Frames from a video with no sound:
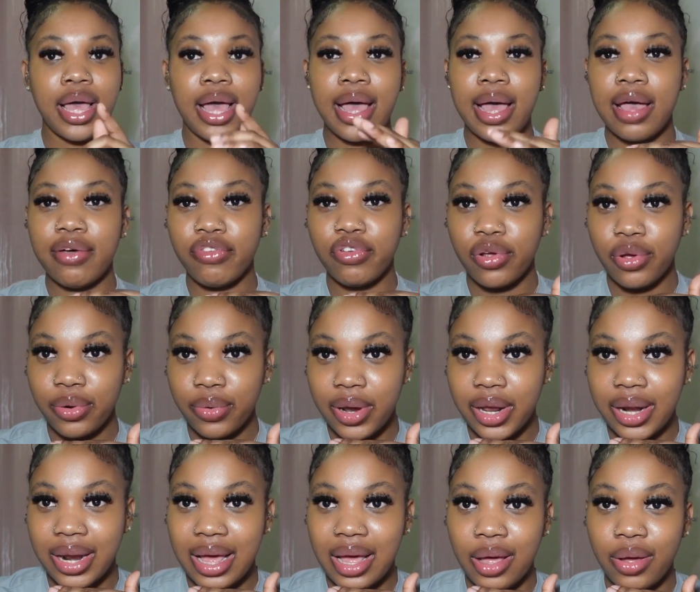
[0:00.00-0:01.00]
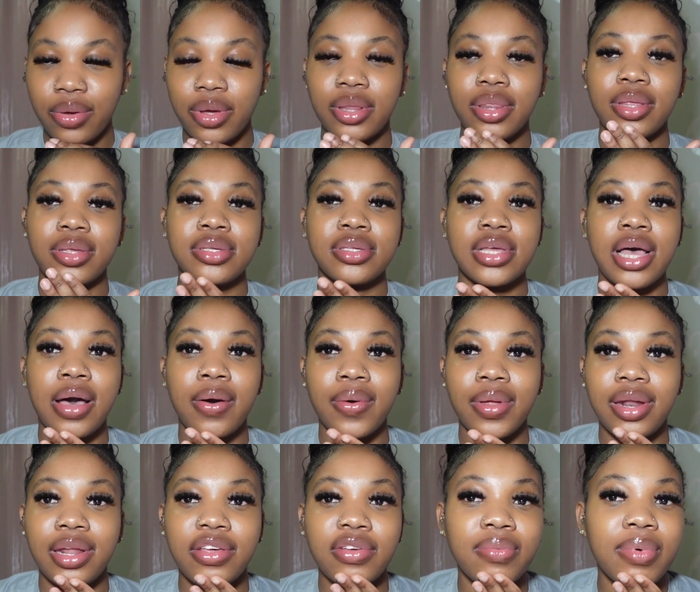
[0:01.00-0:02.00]
I have it on right now, and this is how
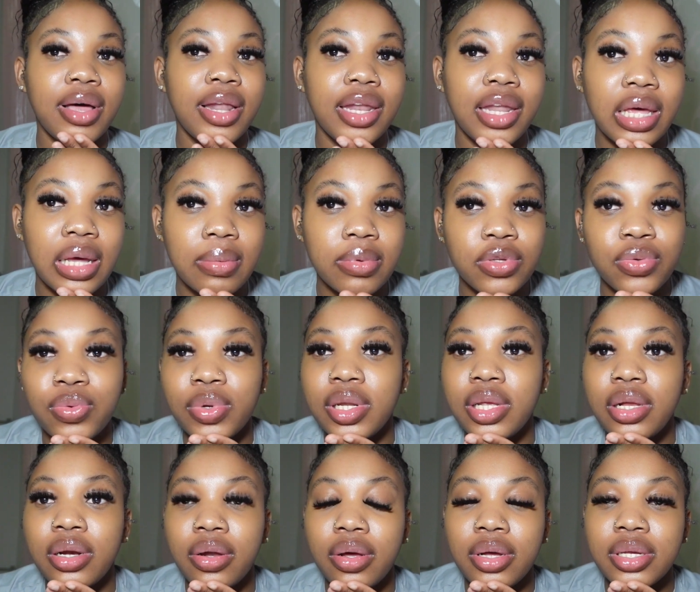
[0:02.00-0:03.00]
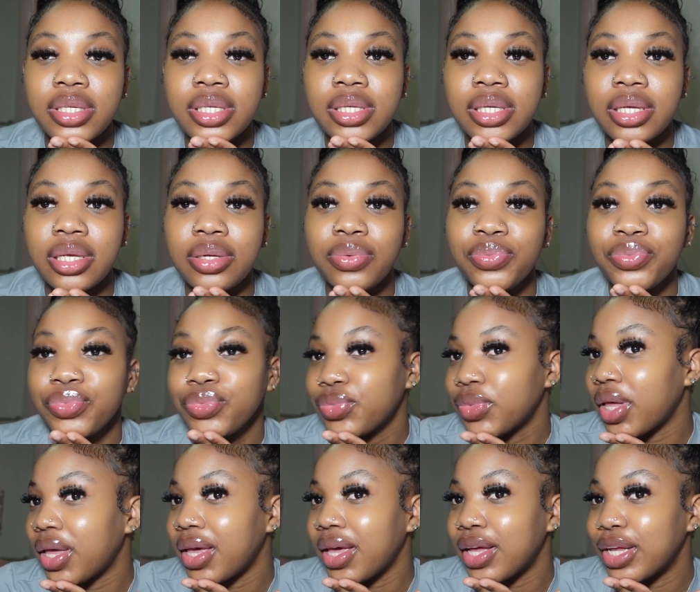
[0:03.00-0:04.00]
it leaves my lips, really glossy,
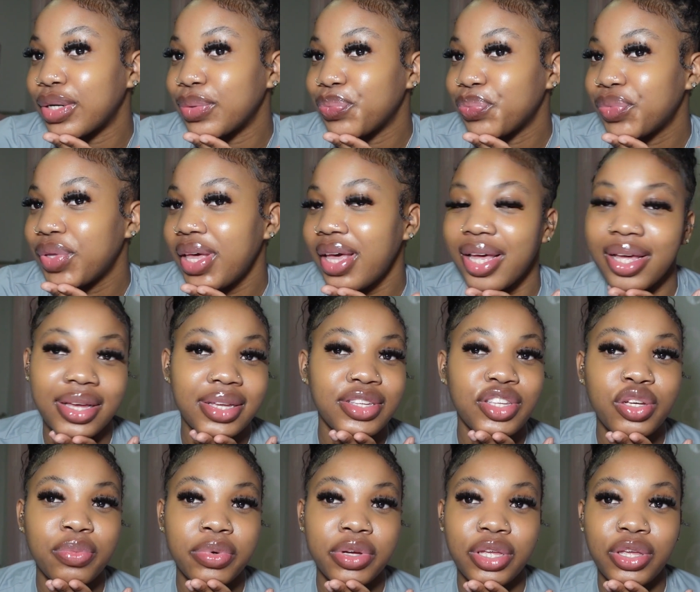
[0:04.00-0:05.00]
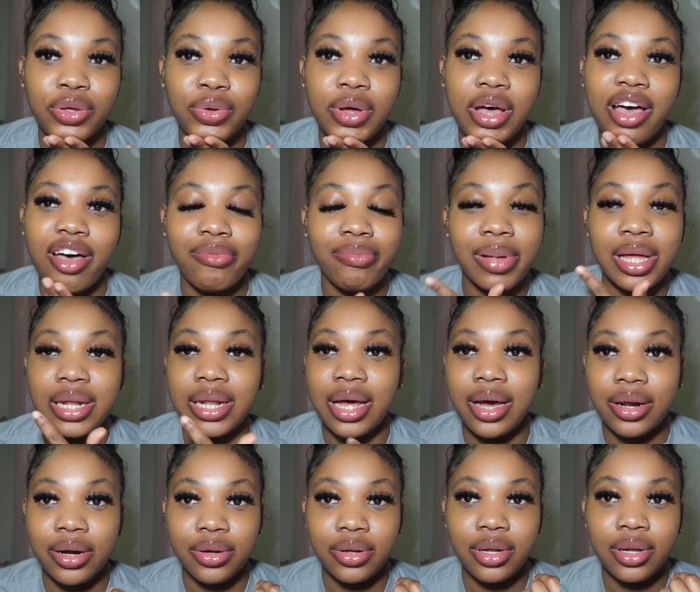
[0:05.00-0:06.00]
and yeah, it's super cute. I have my
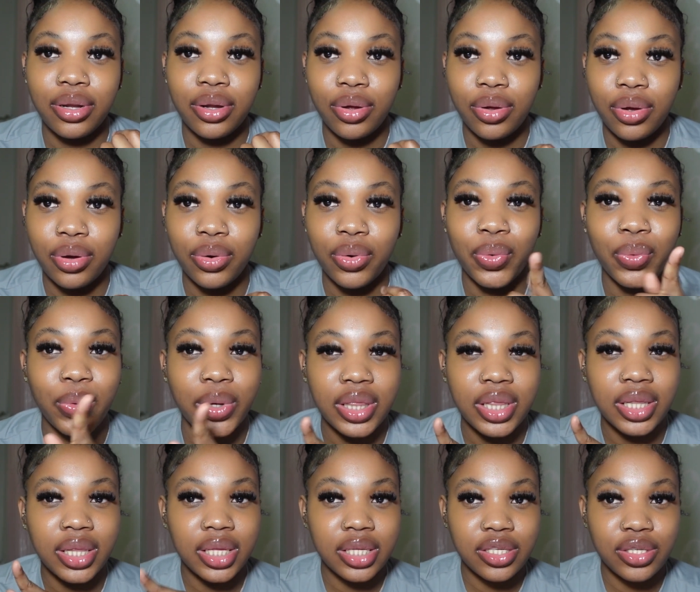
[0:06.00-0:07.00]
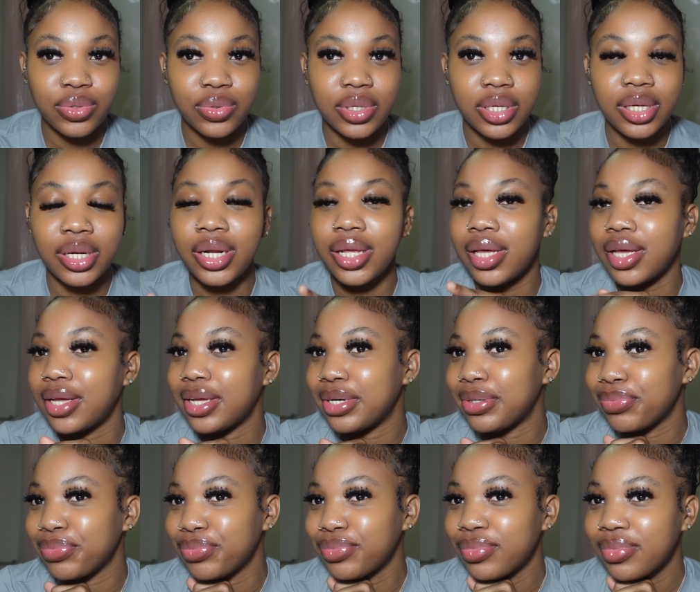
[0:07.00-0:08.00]
liner along with this one,
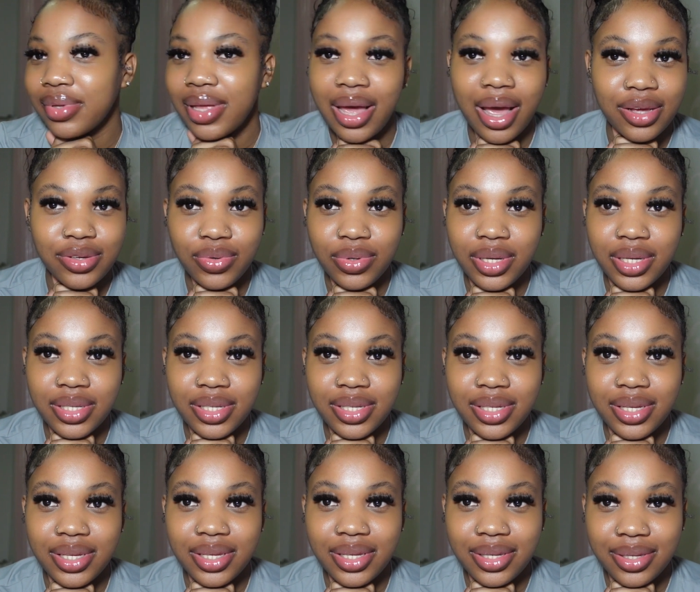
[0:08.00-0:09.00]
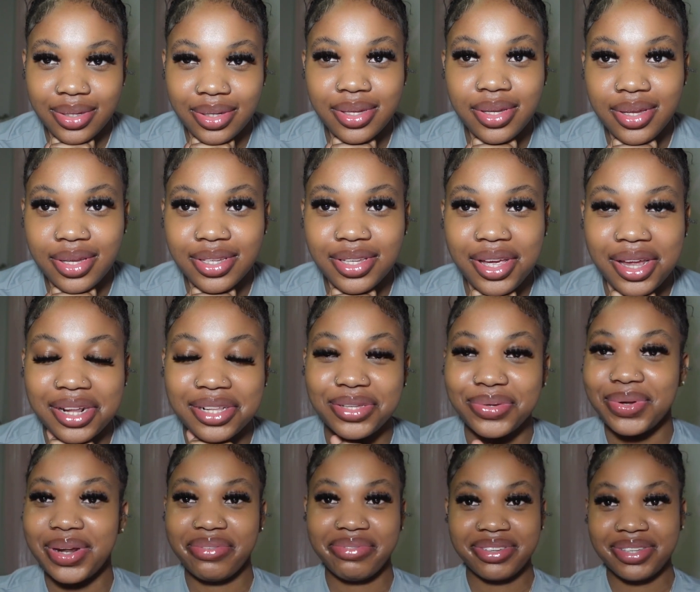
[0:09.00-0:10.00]
and as you can see, it's gonna
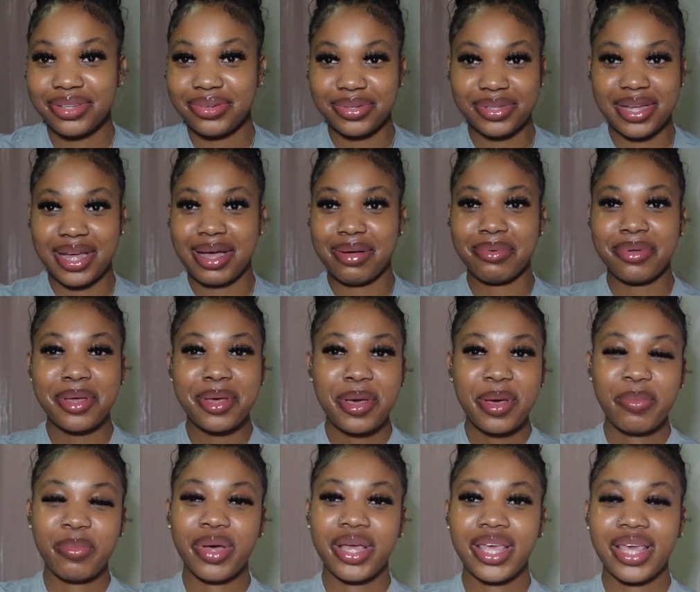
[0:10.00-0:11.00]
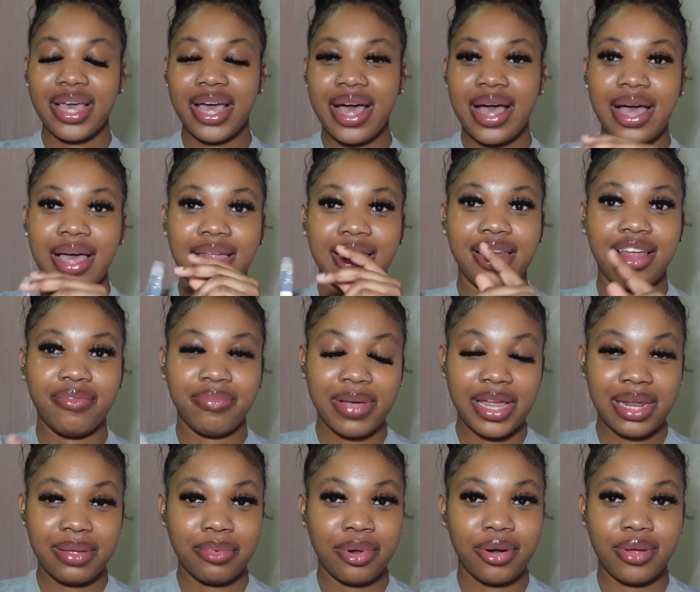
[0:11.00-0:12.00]
do it every single time. But yeah, I love
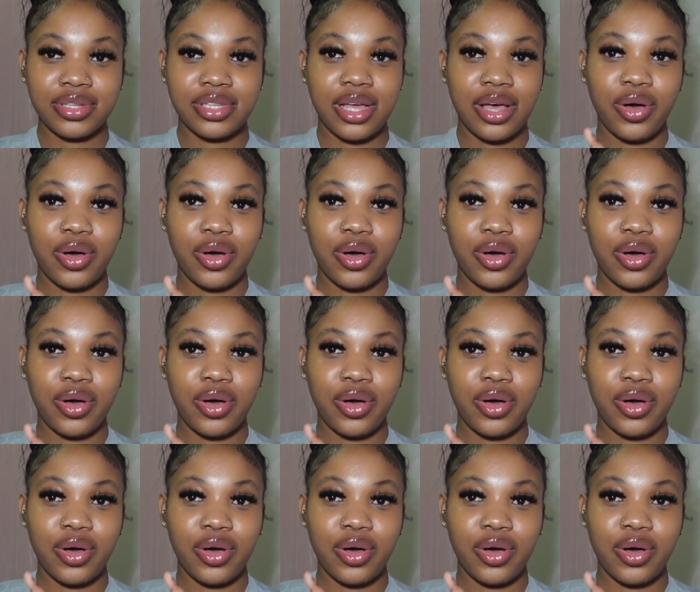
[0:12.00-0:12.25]
my lip gloss.